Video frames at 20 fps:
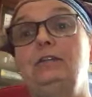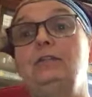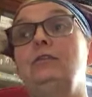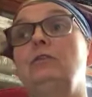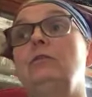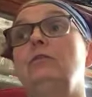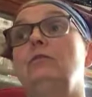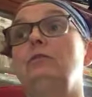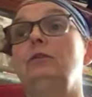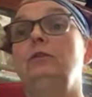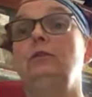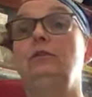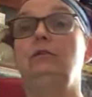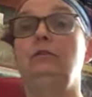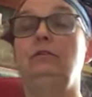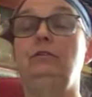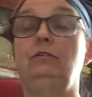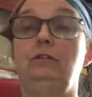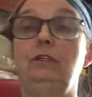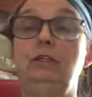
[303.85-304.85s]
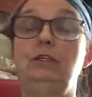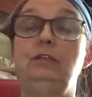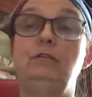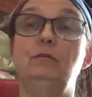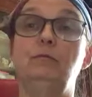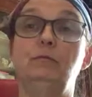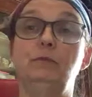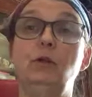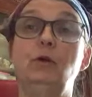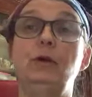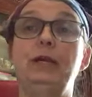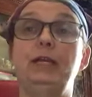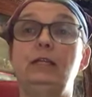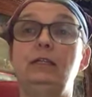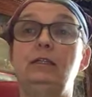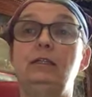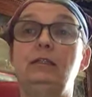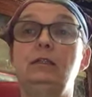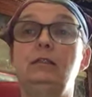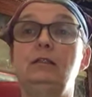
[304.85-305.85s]
so you need to employ
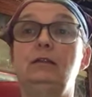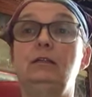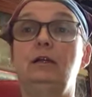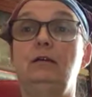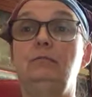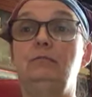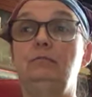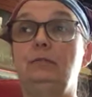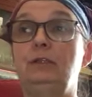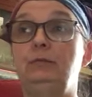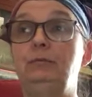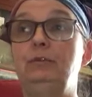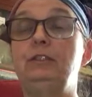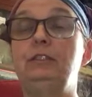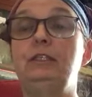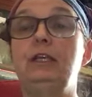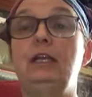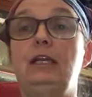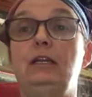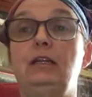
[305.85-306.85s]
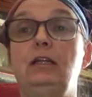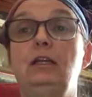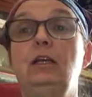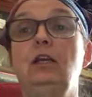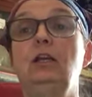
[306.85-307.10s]
it. I'm just saying.